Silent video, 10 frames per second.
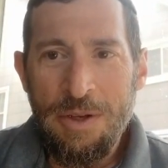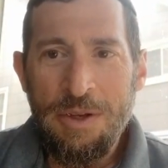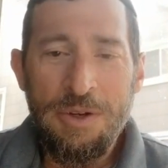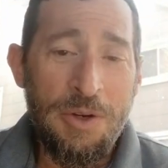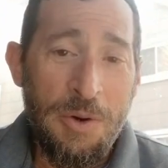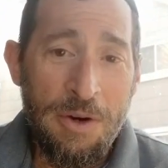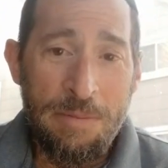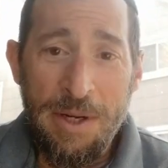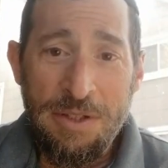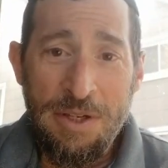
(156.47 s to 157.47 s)
in New
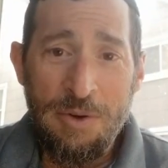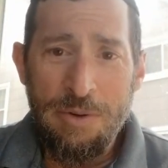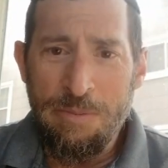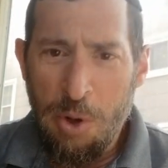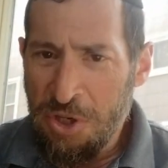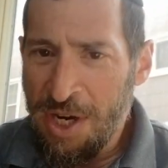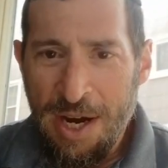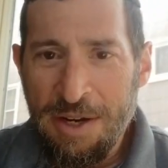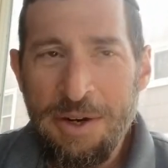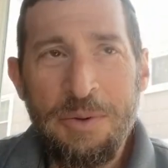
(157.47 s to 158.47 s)
York or Muncie or in Boise,
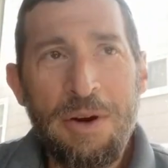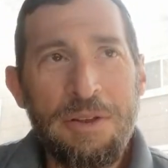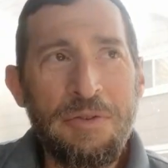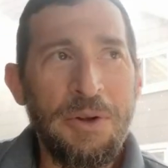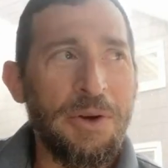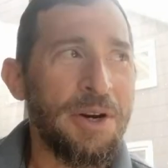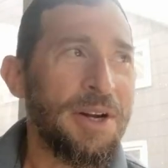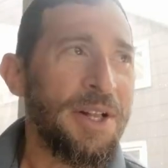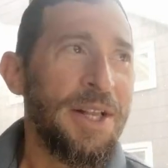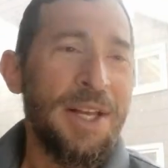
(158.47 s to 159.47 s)
Idaho, we're on the
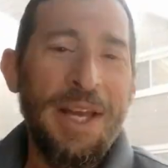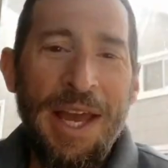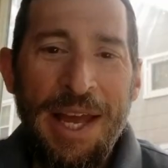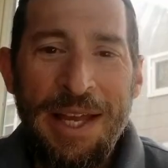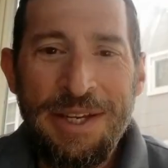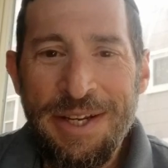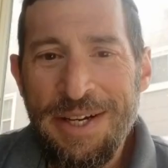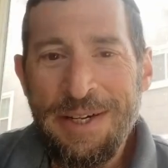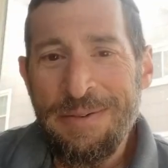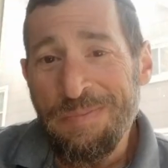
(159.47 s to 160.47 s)
floor and
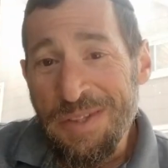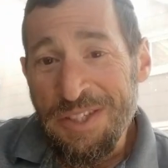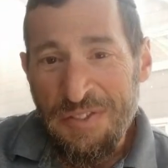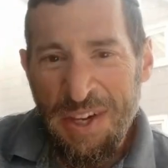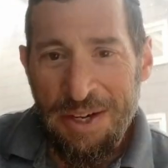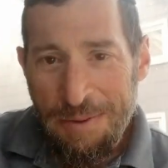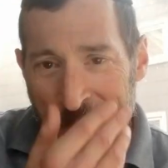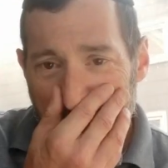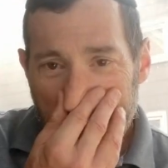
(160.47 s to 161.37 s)
it's a failure.